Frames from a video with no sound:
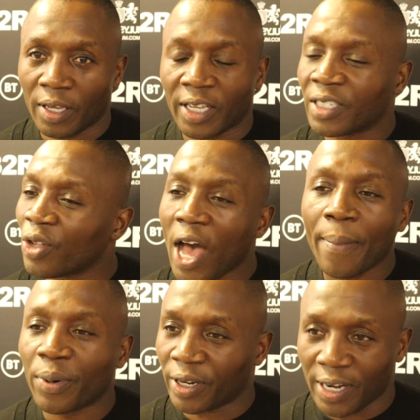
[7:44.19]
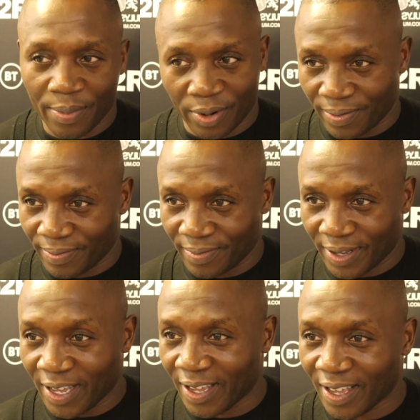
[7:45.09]
it's not abracadabra.
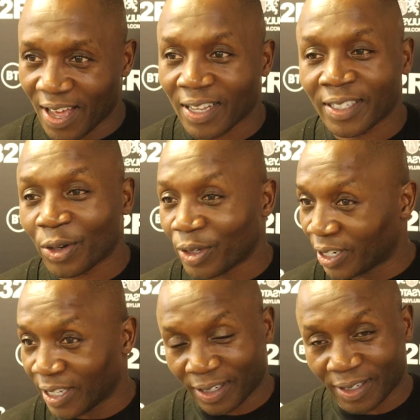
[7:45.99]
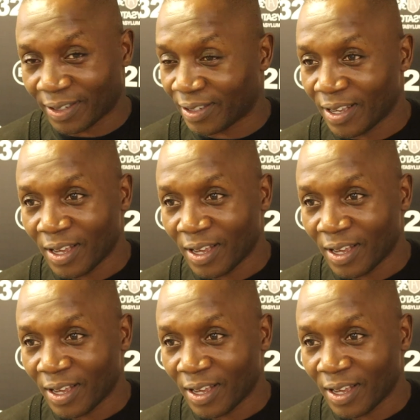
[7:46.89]
I tell you this.